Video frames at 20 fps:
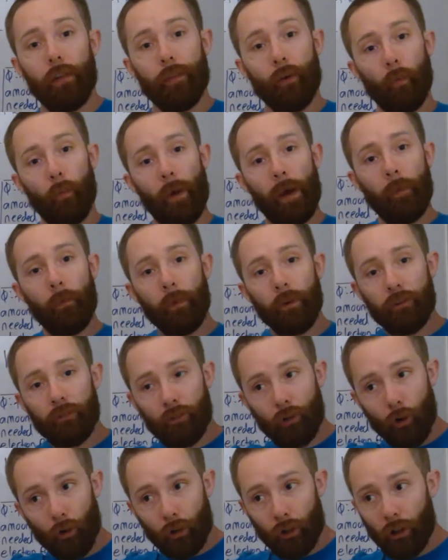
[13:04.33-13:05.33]
that when we
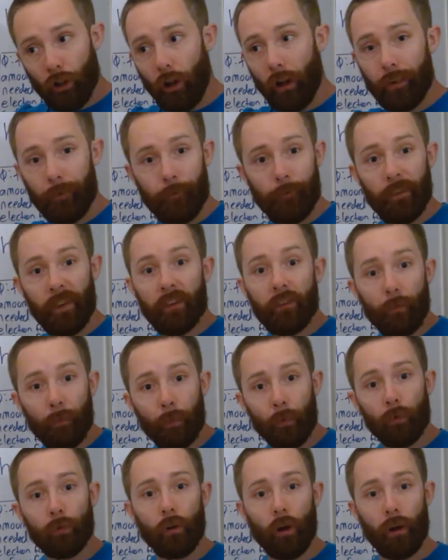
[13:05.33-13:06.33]
shone light,
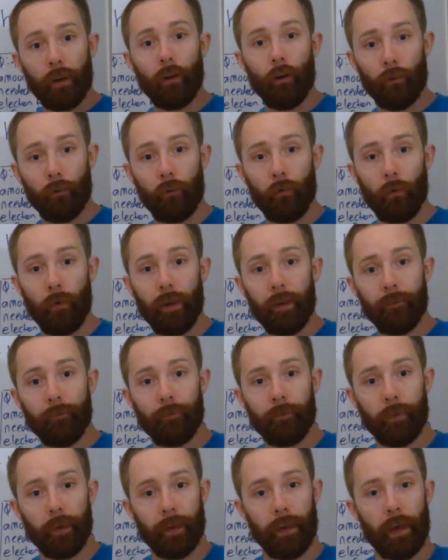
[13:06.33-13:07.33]
visible light onto it,
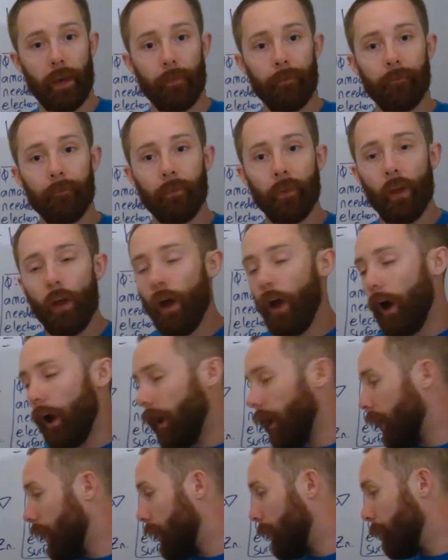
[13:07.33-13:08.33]
okay,
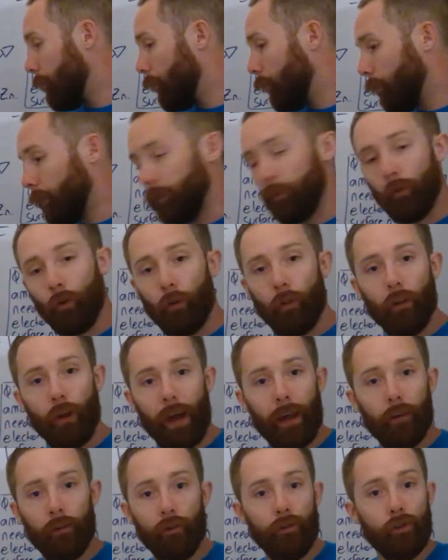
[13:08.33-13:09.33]
we saw
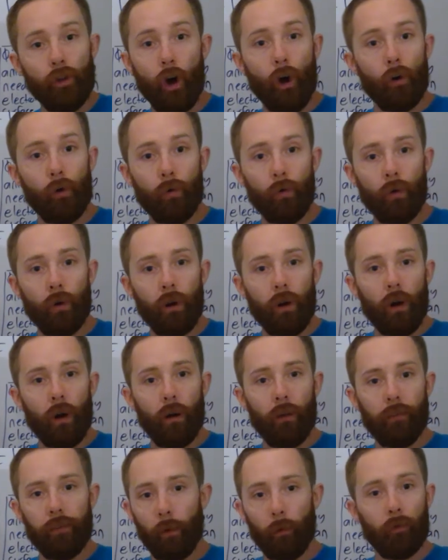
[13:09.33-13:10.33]
that
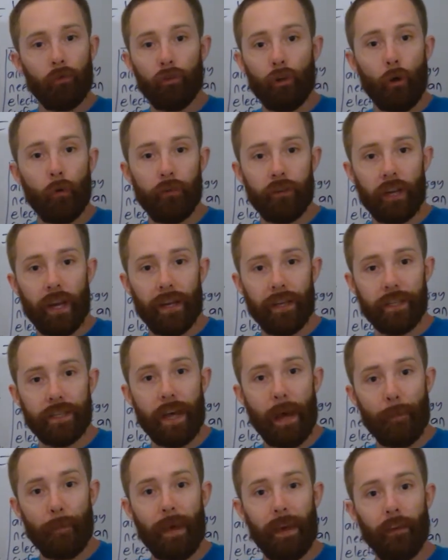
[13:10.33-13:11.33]
there was no change.
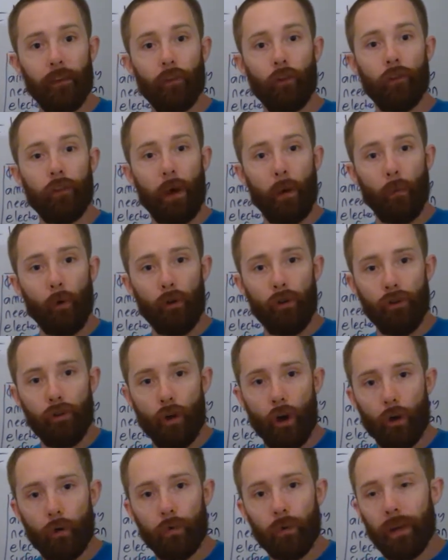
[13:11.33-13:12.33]
That meant that there were
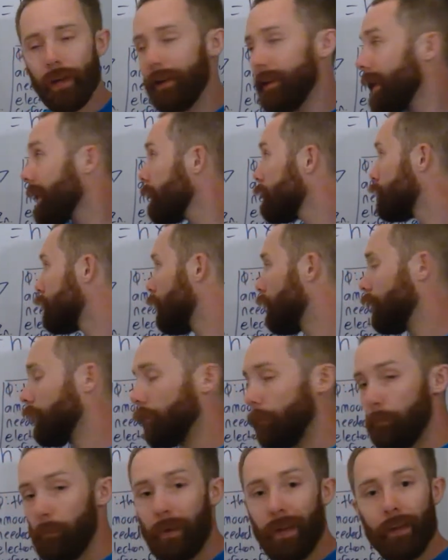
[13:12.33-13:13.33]
no
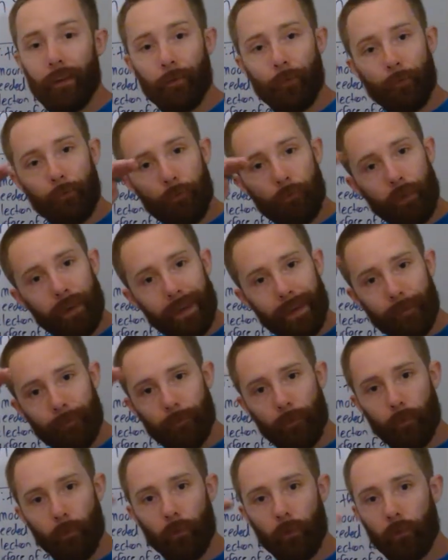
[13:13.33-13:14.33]
electrons being freed
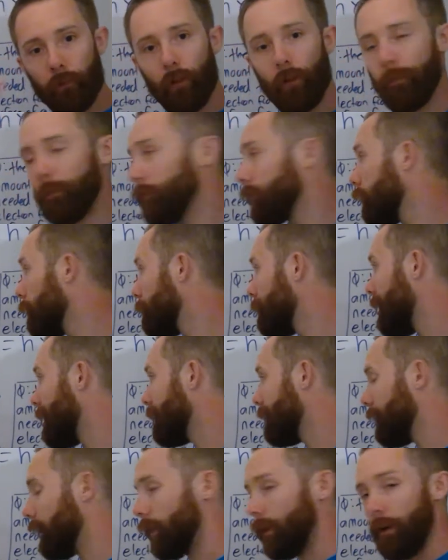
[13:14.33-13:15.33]
from the surface of
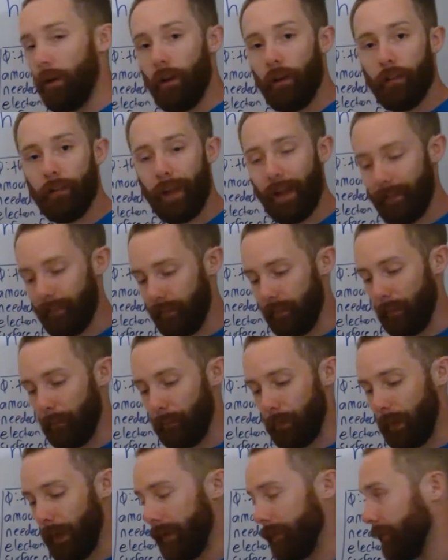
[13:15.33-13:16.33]
that
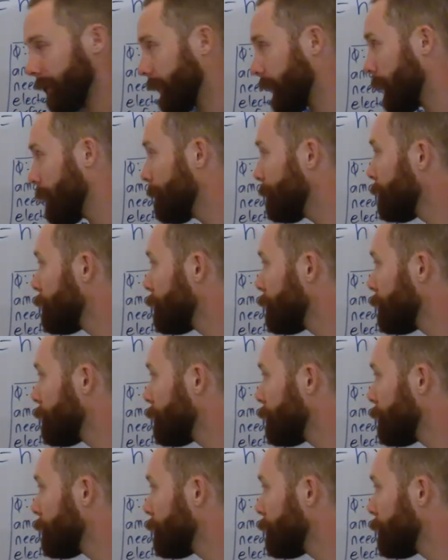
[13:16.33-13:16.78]
zinc plate, okay?